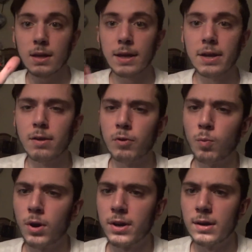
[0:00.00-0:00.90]
Hey
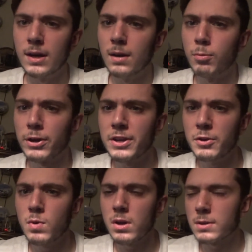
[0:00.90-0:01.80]
everyone, uh, bringing
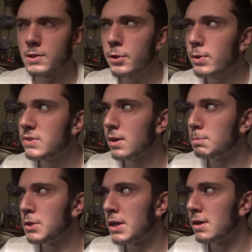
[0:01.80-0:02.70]
you a series
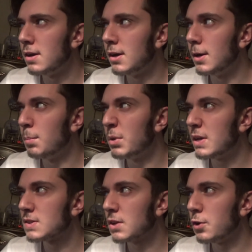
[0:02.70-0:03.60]
update um,
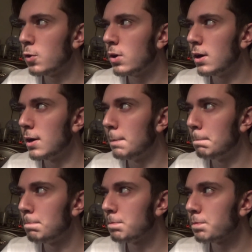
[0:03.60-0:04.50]
because I know uh,
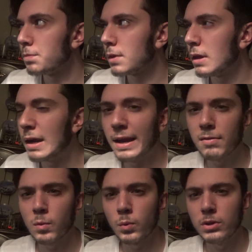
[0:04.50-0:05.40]
I
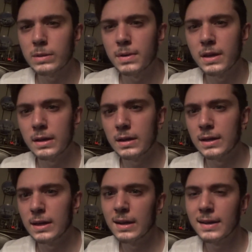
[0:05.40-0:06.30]
haven't really been
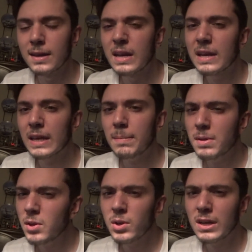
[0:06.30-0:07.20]
uh,
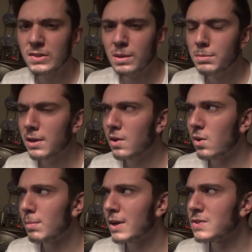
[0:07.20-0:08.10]
keeping you guys
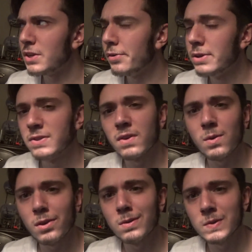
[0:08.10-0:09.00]
updated on my series in
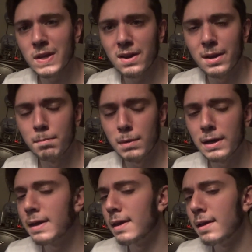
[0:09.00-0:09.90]
a long time,
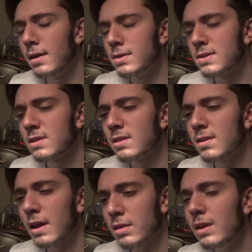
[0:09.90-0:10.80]
and
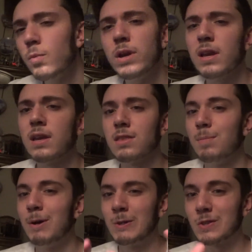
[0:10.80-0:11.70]
I think we can get
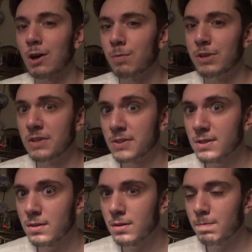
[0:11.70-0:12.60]
the most
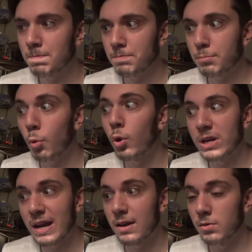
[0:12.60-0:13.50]
obvious
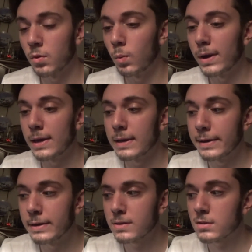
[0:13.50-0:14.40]
point out of the way,
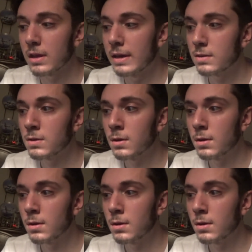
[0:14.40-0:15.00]
and it's that